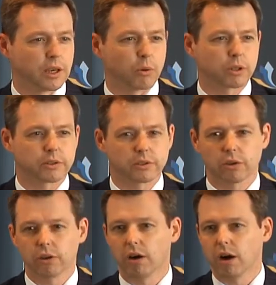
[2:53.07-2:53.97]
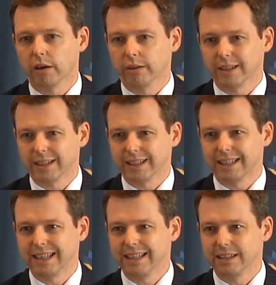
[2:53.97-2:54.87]
What is going on in
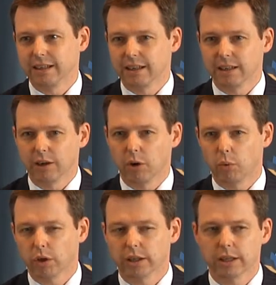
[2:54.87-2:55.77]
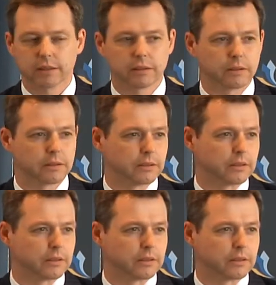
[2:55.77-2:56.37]
Kenya? What are the